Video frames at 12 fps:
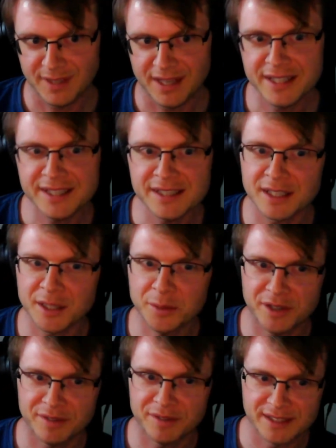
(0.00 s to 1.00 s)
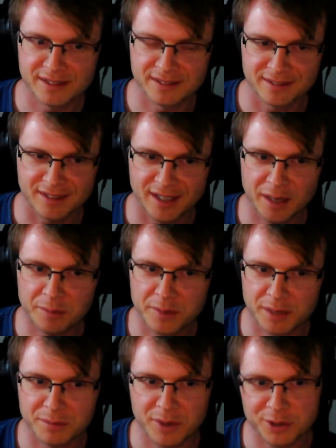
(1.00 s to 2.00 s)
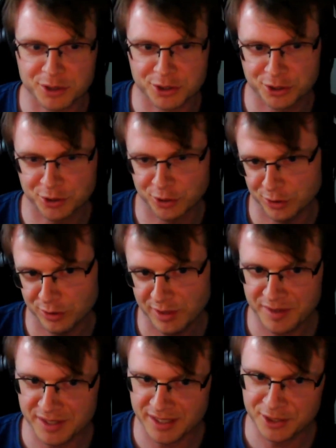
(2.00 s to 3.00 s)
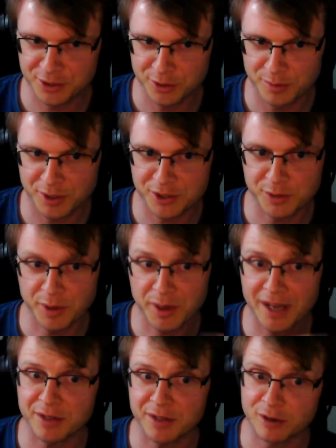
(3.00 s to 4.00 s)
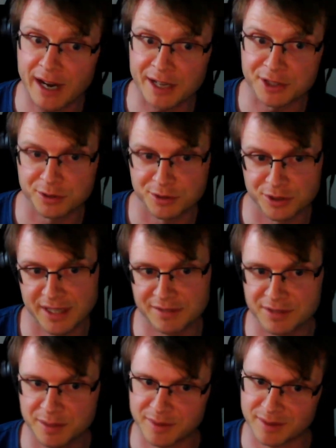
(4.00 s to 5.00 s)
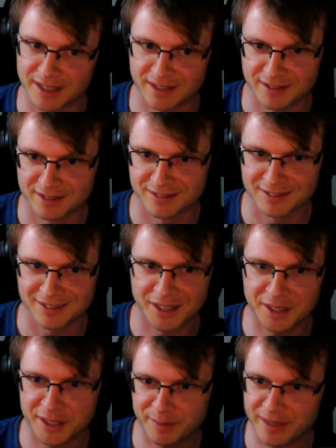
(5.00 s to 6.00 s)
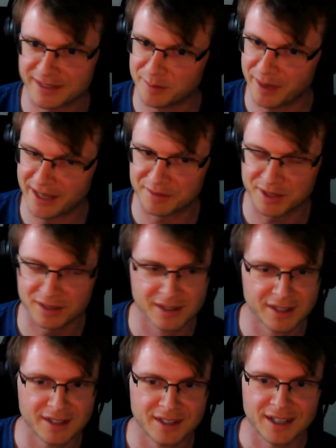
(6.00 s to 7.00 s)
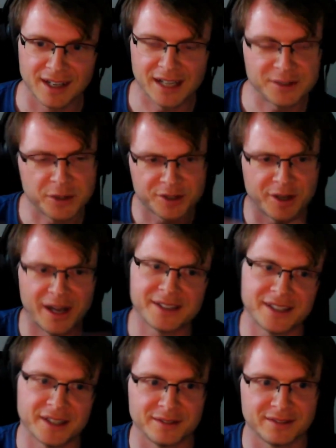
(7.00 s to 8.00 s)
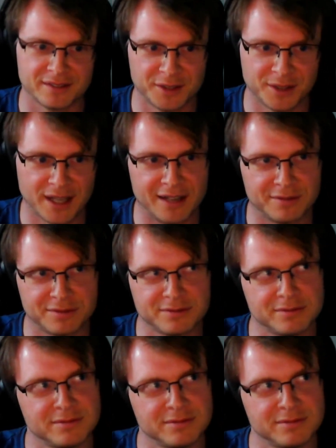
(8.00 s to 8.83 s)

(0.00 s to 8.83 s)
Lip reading: this is another one of these. I'm not sure if it's an issue, because you won't have a crash. You'll just have some, like, unexpected behavior. Sorry, as in you'll have